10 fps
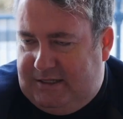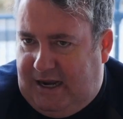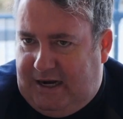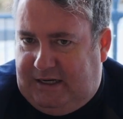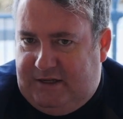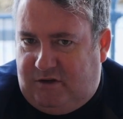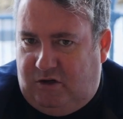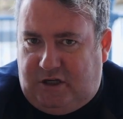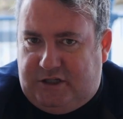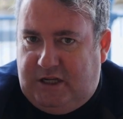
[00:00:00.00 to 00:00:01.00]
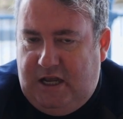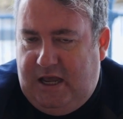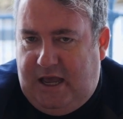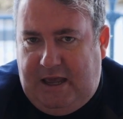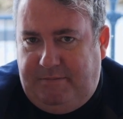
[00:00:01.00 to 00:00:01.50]
Exactly. So look at,
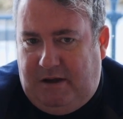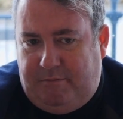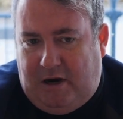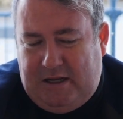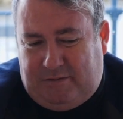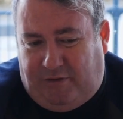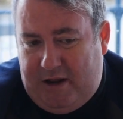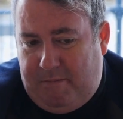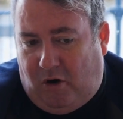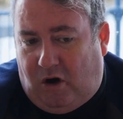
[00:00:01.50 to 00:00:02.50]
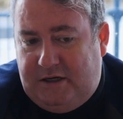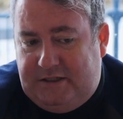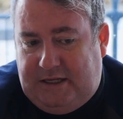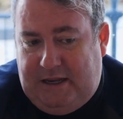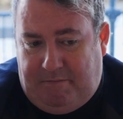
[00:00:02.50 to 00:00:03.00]
it's very
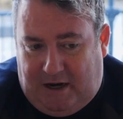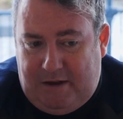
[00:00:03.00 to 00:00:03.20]
important, in my